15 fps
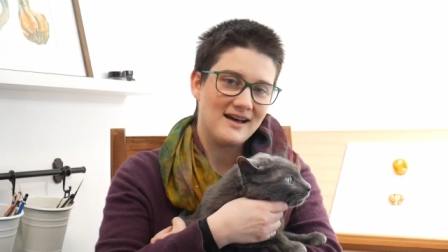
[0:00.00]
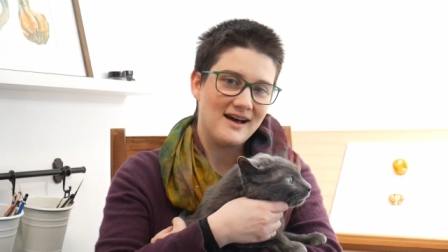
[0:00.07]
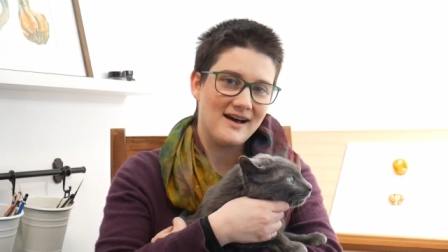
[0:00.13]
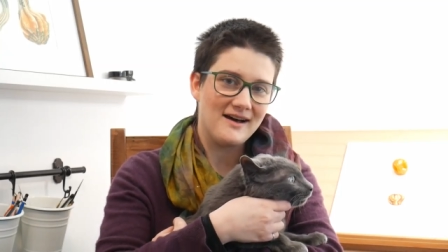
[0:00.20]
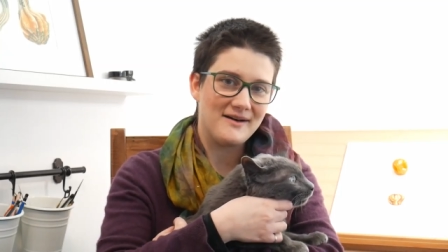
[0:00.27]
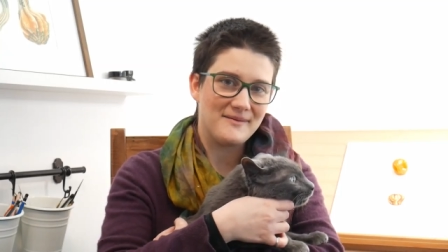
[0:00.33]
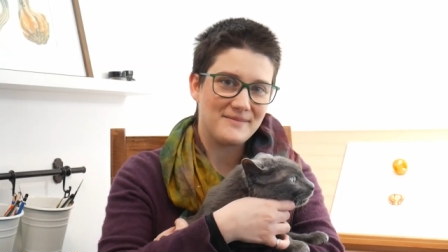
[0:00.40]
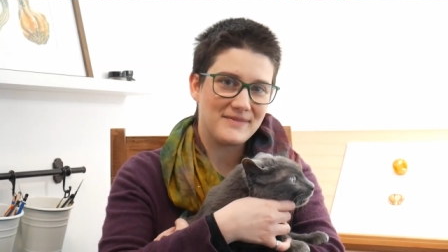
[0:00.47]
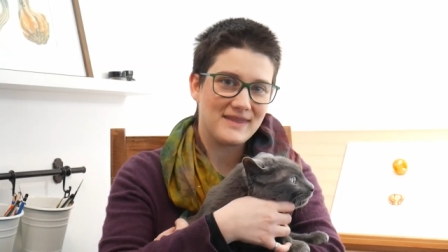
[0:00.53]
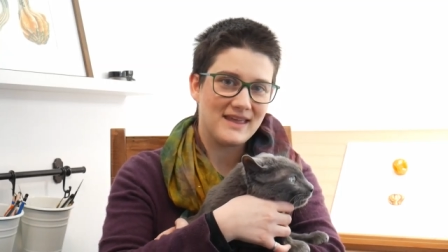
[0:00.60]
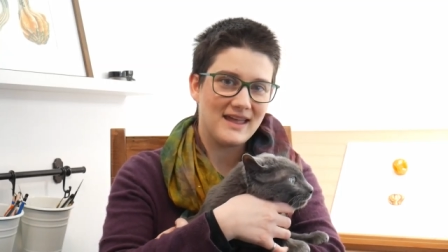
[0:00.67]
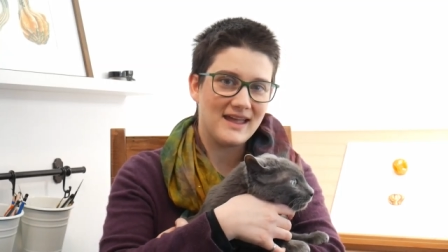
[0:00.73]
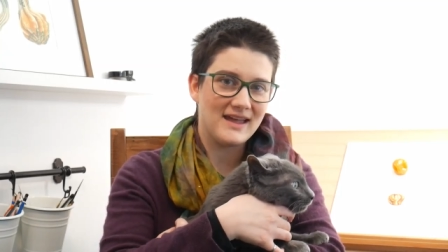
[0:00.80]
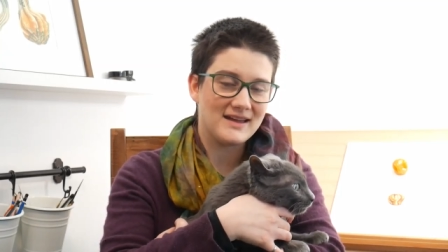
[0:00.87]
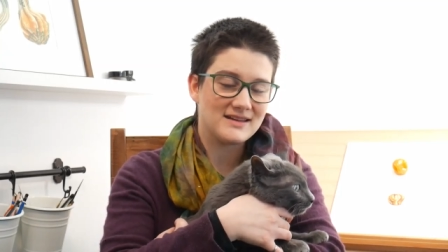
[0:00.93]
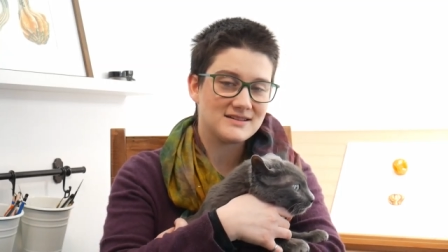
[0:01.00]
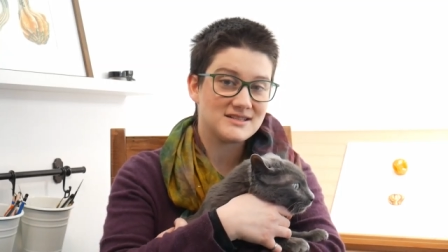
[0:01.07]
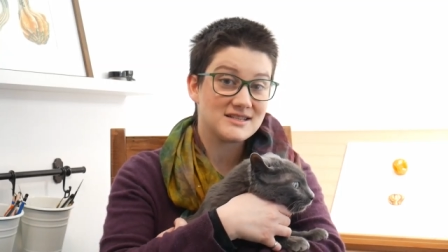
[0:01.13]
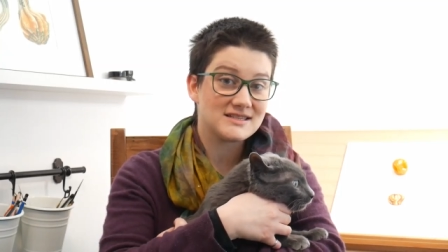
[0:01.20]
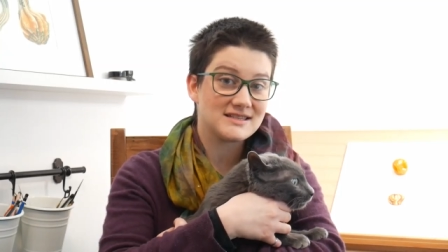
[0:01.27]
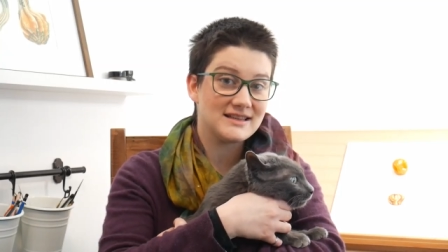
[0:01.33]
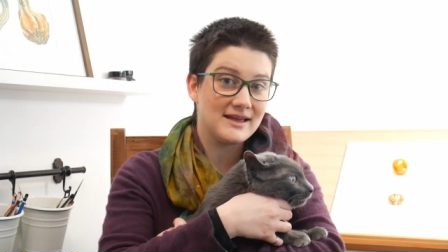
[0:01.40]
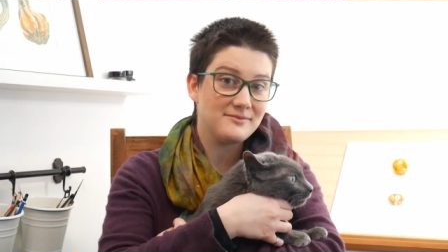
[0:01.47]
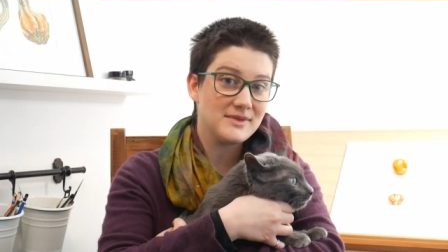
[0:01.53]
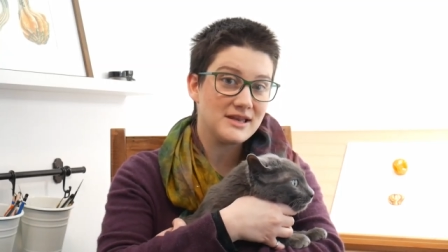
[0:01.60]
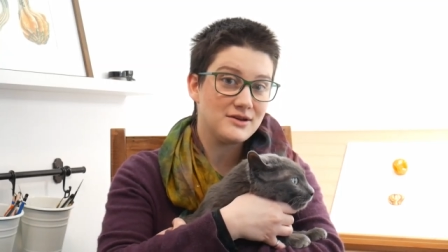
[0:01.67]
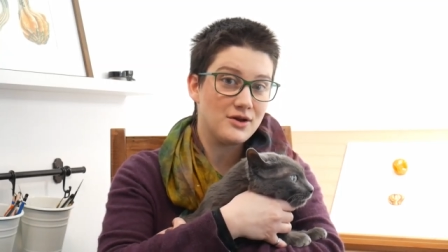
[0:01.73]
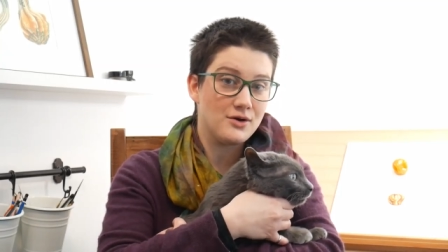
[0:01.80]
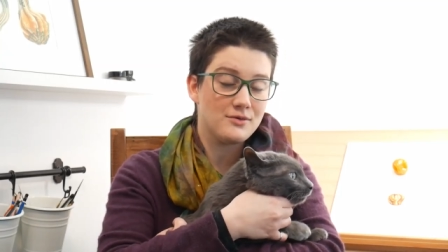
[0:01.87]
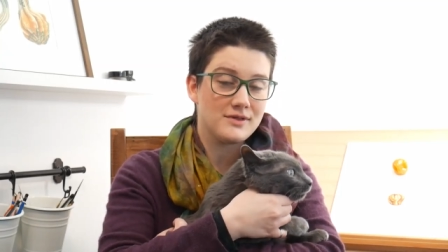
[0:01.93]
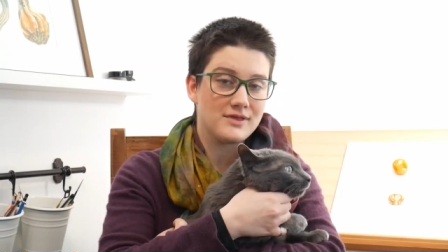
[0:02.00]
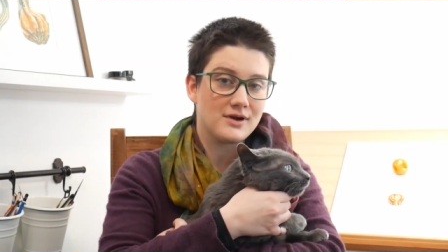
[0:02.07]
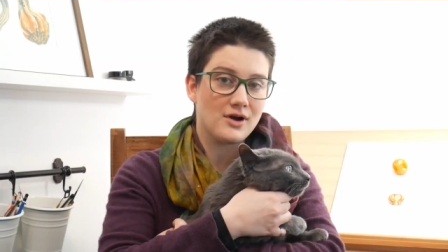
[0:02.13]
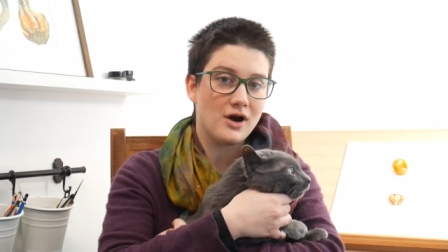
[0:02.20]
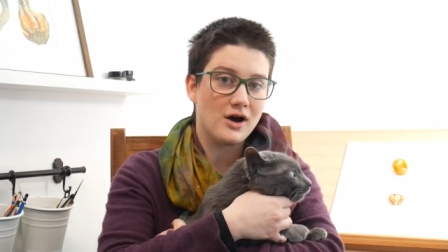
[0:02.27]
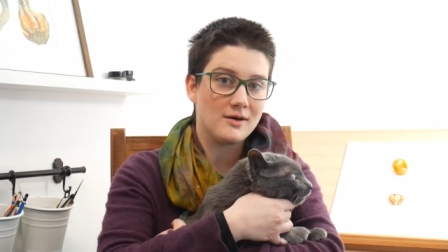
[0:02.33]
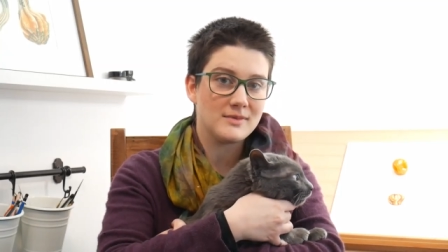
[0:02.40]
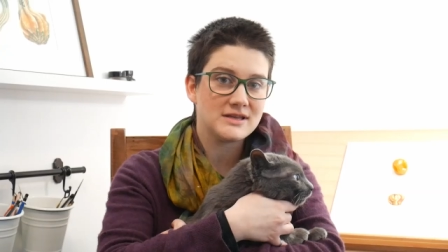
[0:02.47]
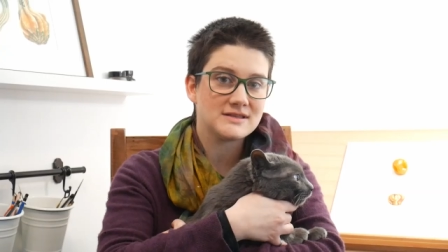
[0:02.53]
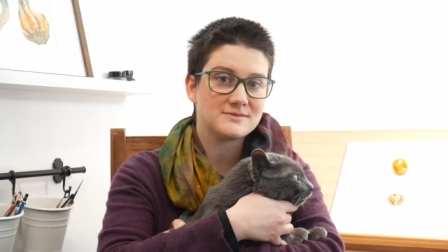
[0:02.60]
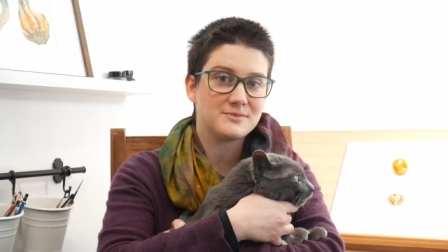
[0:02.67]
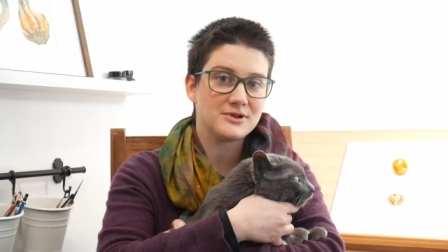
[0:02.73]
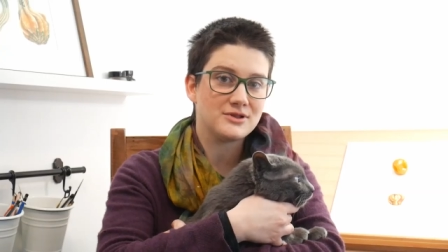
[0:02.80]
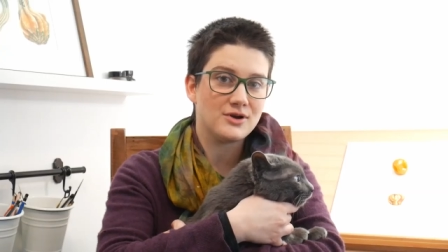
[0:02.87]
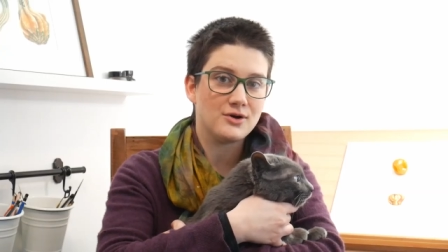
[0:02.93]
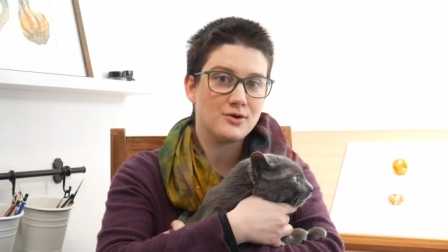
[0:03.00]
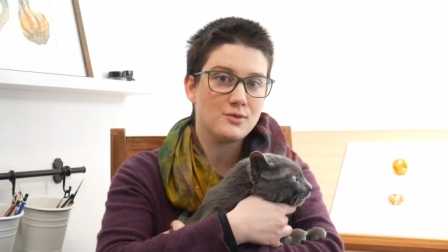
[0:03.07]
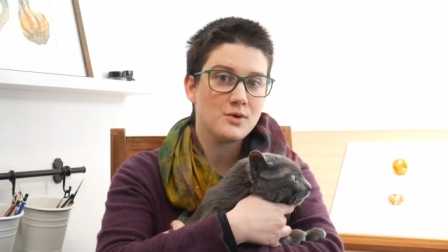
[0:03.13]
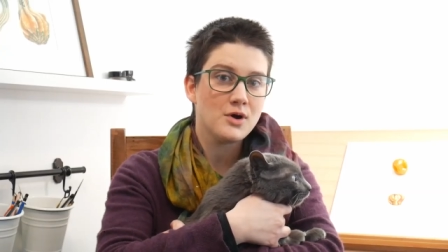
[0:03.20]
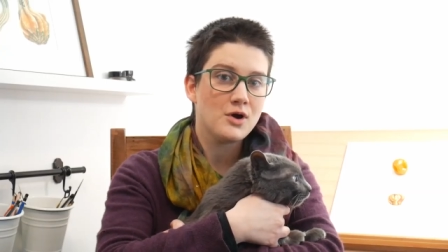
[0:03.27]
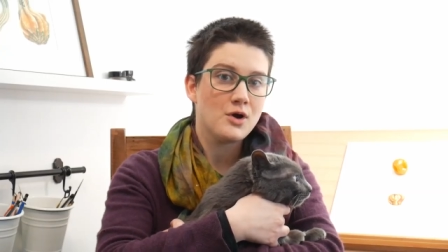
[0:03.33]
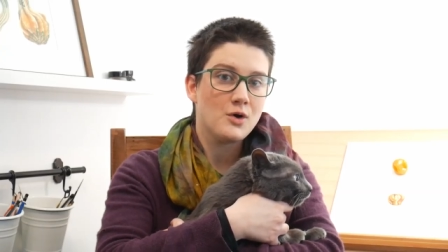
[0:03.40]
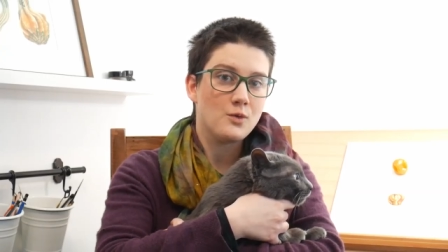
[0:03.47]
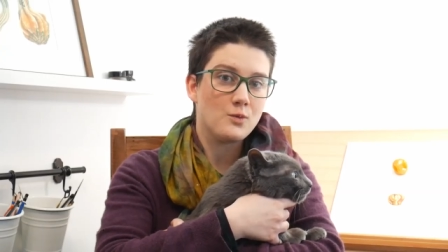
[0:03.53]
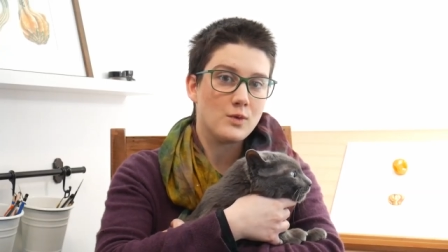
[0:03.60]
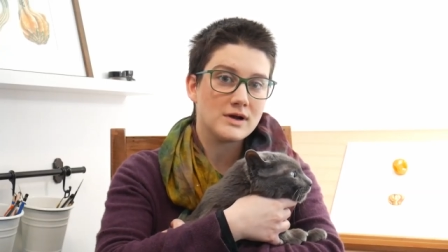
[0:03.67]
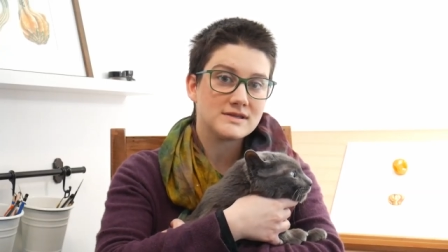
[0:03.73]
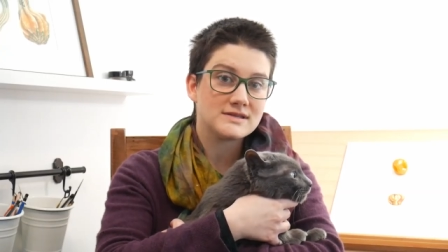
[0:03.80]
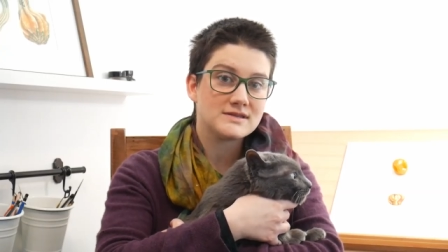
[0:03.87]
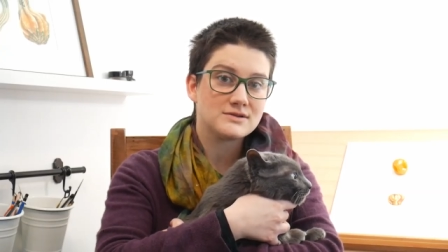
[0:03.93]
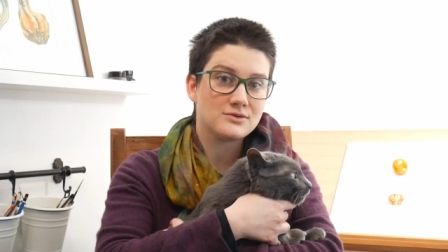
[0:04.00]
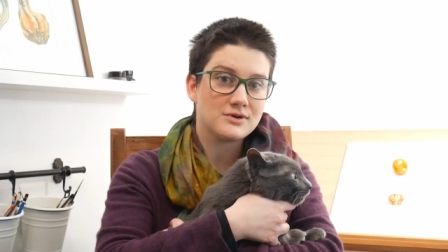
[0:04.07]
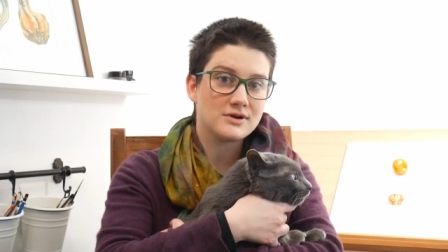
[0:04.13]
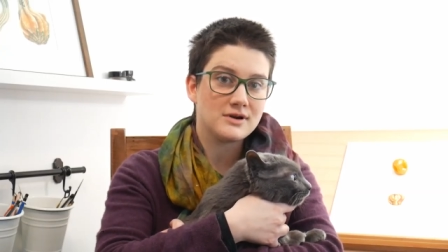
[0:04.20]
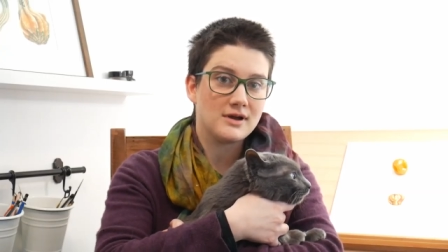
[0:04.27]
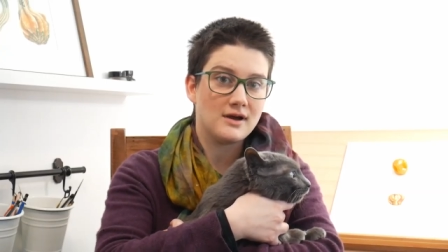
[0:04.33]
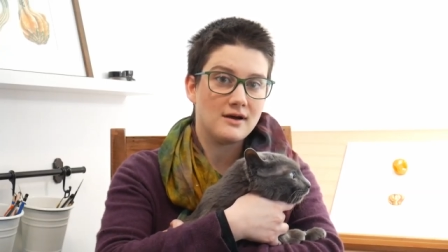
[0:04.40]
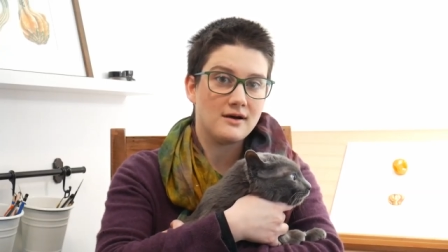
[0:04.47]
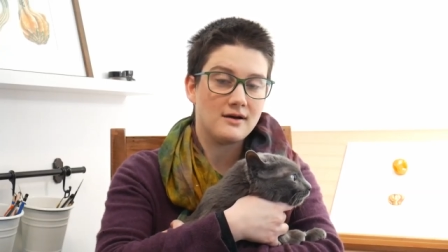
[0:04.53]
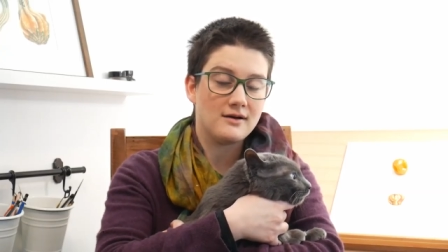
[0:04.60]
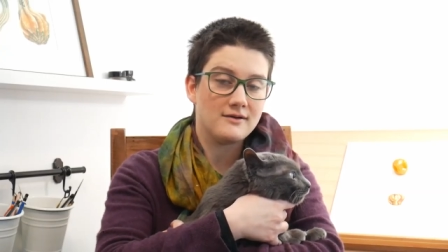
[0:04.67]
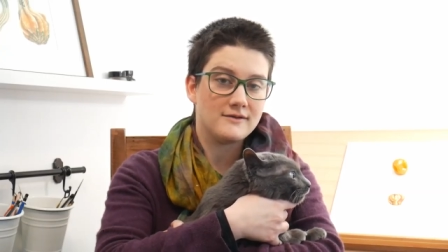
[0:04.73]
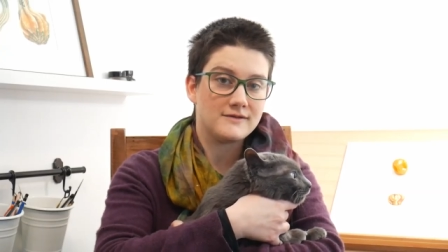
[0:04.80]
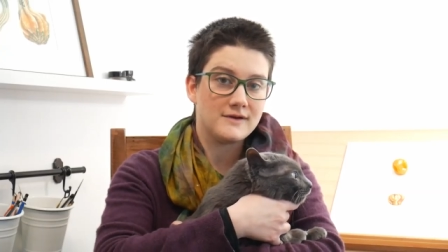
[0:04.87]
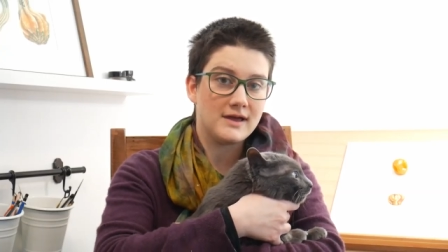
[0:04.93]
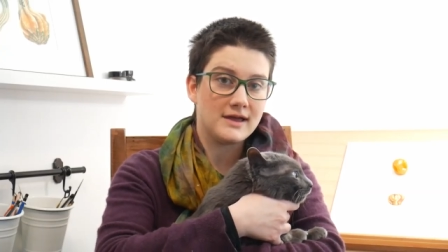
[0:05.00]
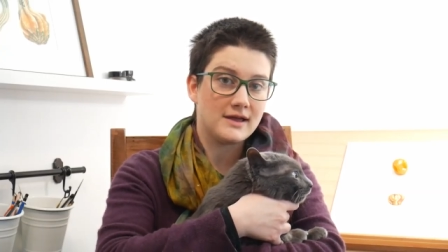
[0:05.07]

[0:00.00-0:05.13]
Um, and just let me know in the comments below what sort of